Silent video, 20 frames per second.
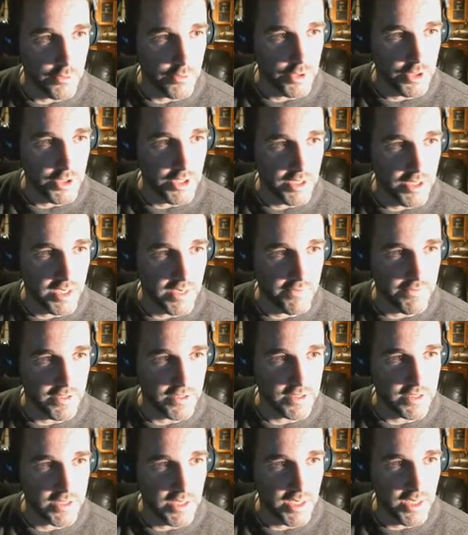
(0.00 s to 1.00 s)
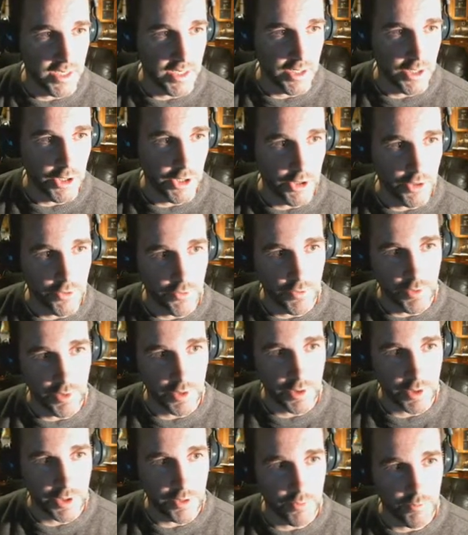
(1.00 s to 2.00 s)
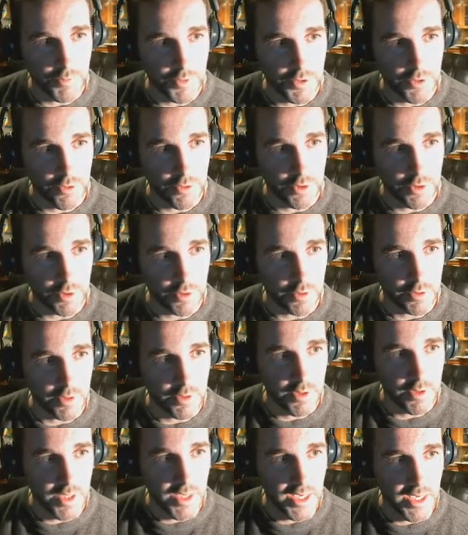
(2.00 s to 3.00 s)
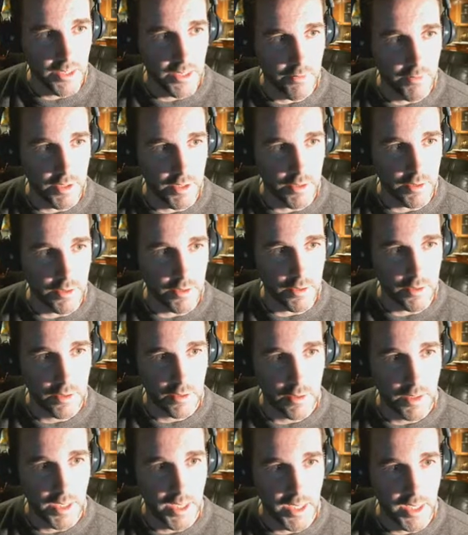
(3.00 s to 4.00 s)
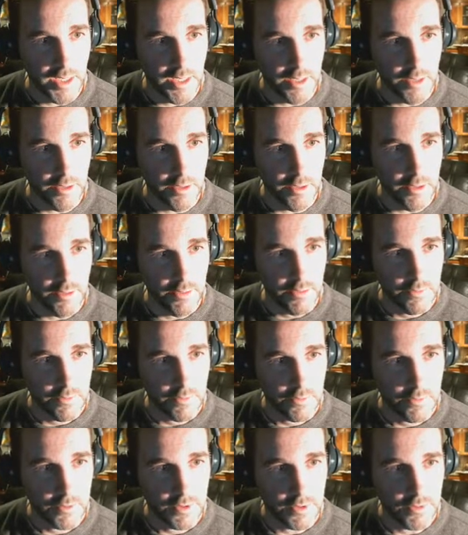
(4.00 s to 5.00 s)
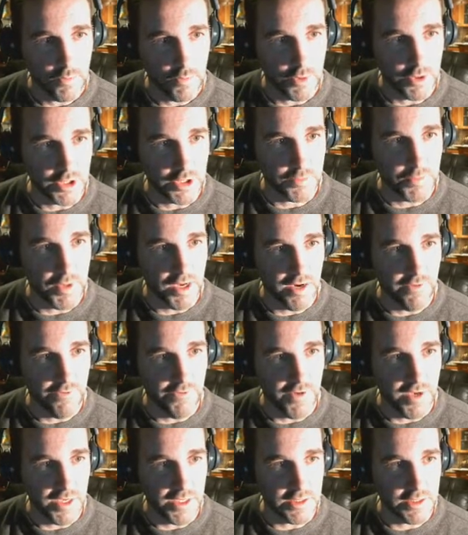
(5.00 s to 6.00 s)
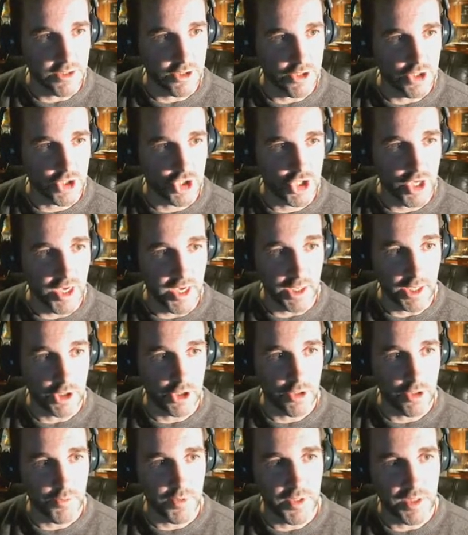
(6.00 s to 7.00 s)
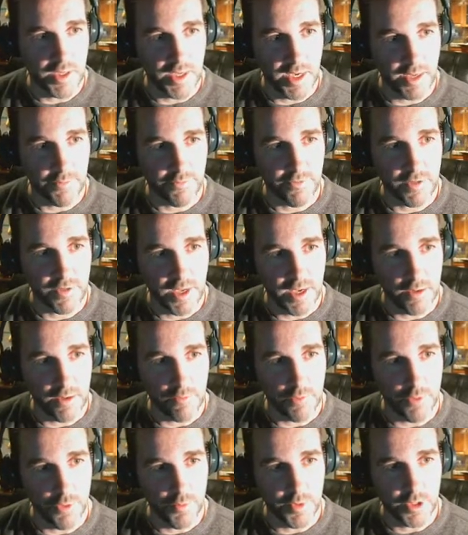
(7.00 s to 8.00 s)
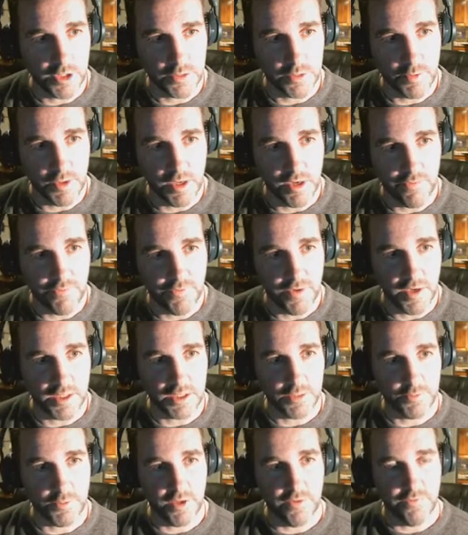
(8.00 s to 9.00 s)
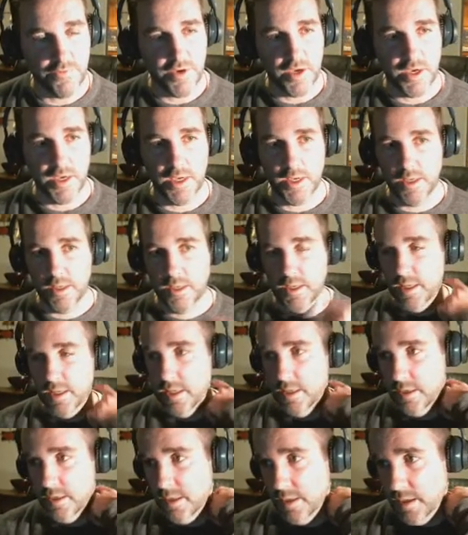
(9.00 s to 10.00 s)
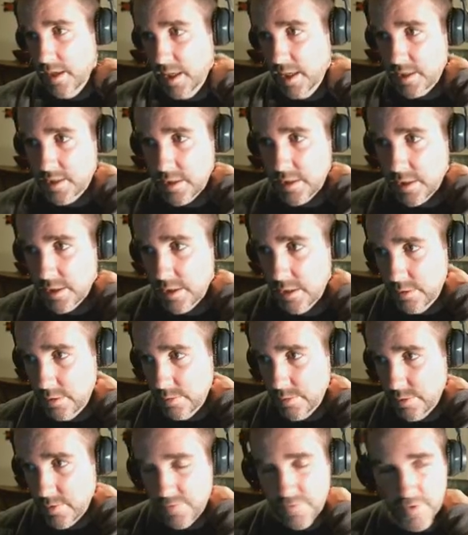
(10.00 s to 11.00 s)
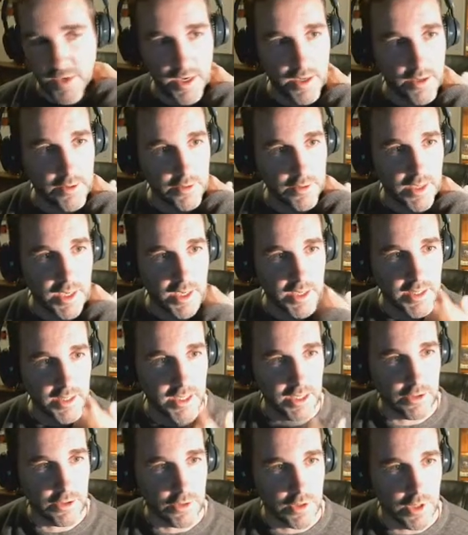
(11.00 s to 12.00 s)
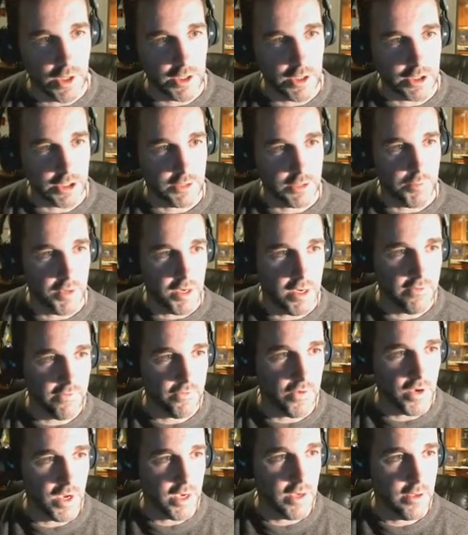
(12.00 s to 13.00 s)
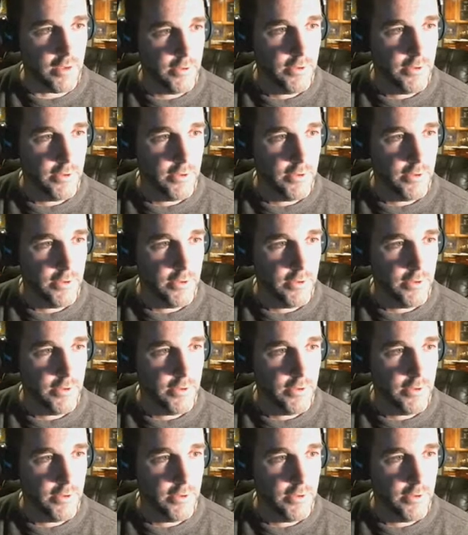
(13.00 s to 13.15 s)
You need to have this say your computer name here and where the Spotify is and just check. It should be an app's data roaming Spotify, Spotify executable file. Okay. And that'll launch Spotify.